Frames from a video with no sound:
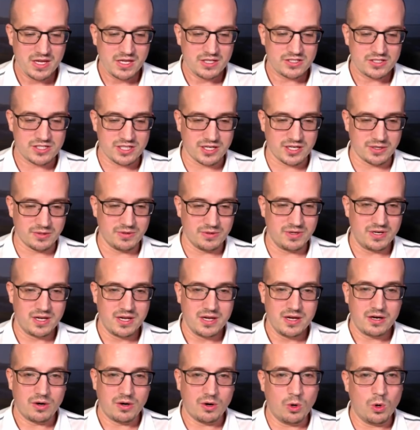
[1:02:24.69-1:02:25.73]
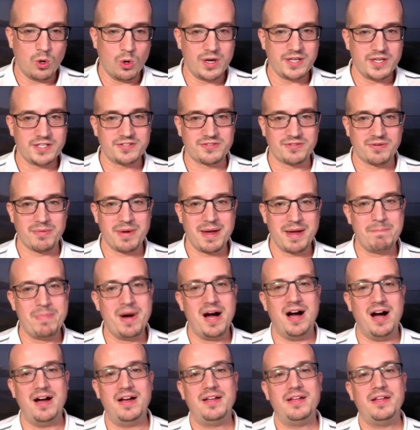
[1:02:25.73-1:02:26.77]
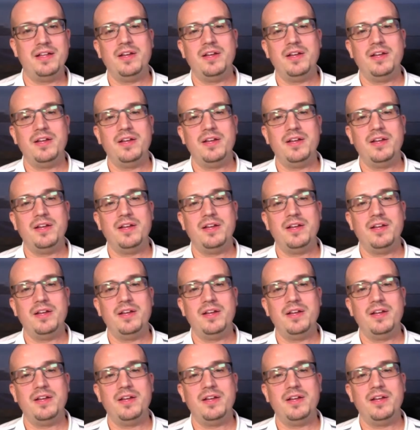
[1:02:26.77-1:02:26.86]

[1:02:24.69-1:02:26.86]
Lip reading: So always remember,